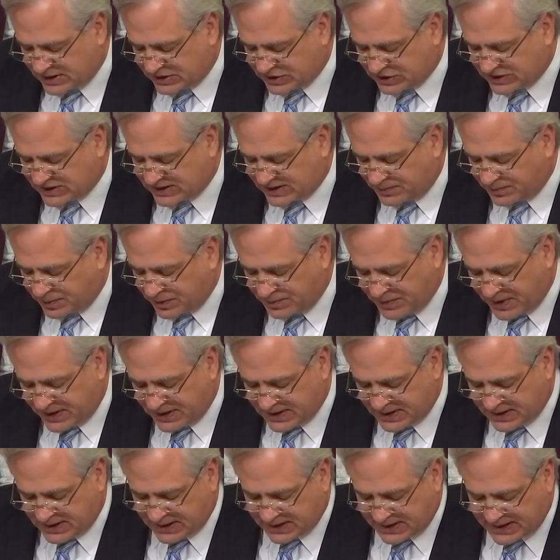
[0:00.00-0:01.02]
such as
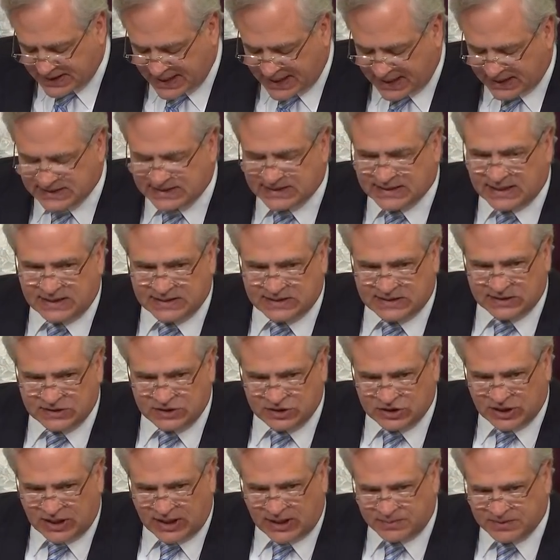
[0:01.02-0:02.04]
implementing the Tax Cuts
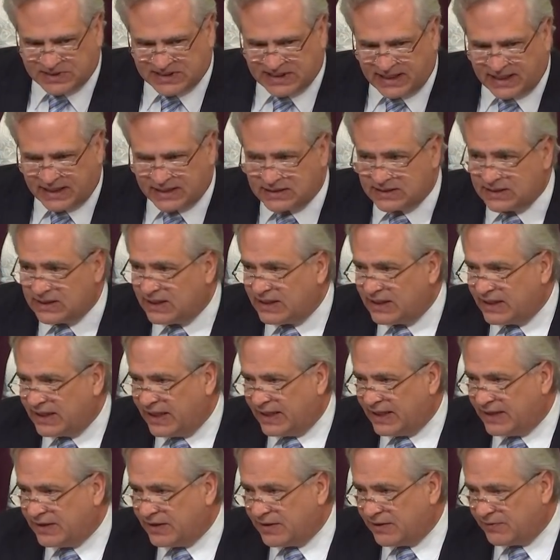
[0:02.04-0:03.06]
and Jobs Act
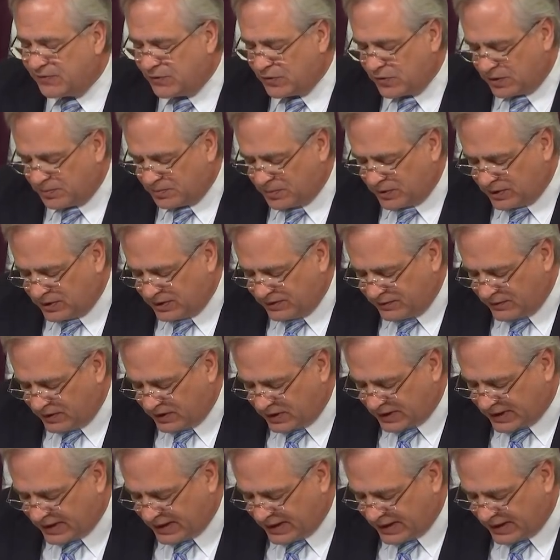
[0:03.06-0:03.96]
and the Affordable